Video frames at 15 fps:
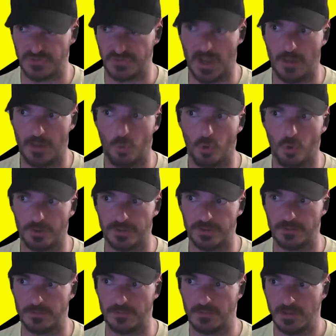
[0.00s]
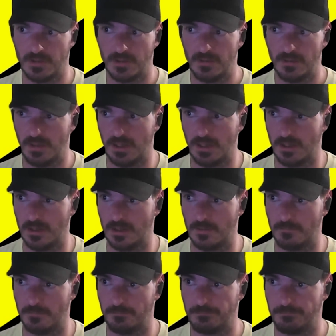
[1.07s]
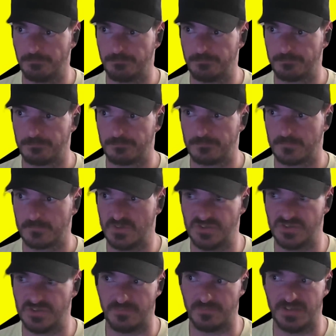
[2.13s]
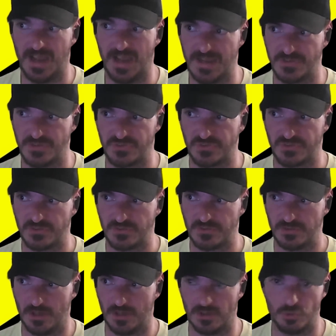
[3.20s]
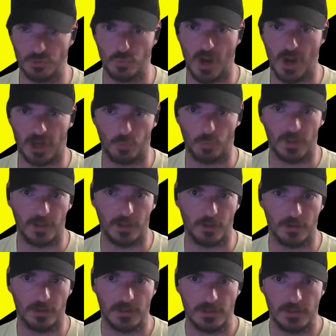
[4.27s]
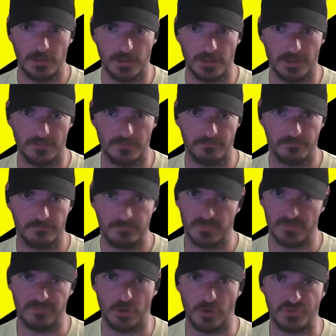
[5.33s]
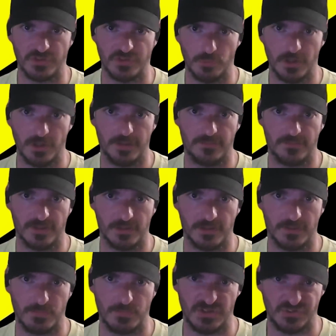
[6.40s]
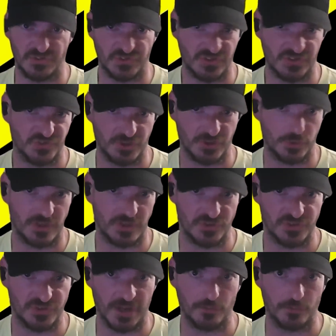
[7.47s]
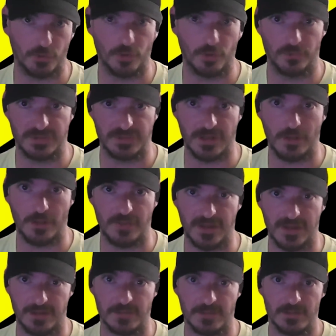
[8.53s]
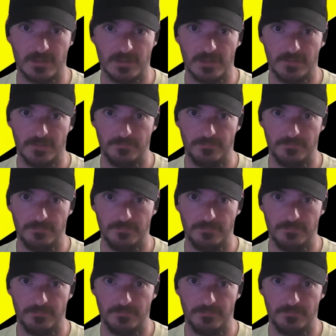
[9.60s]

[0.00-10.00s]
uh, Scott Horton, um, Jeff Deist, uh, Lew Rockwell, uh, the folks that run the, the Mises Institute in general. You know, they